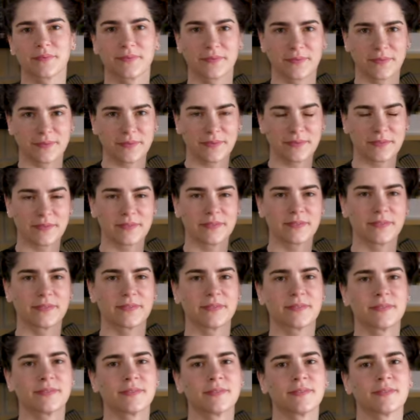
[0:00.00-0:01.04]

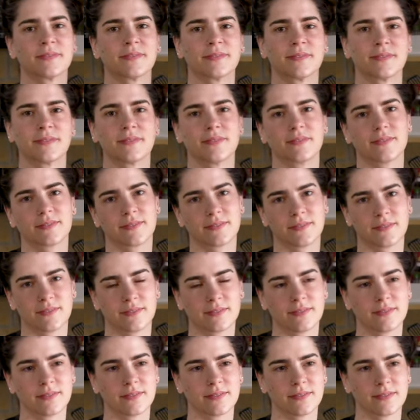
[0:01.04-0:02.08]

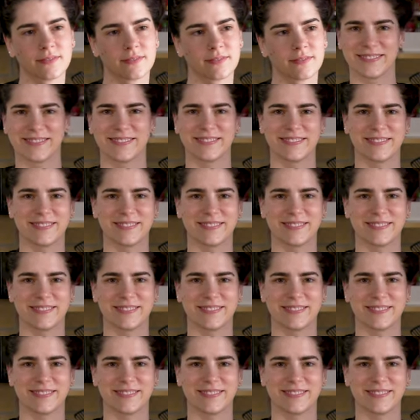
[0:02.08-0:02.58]
No words are spoken by the person on screen.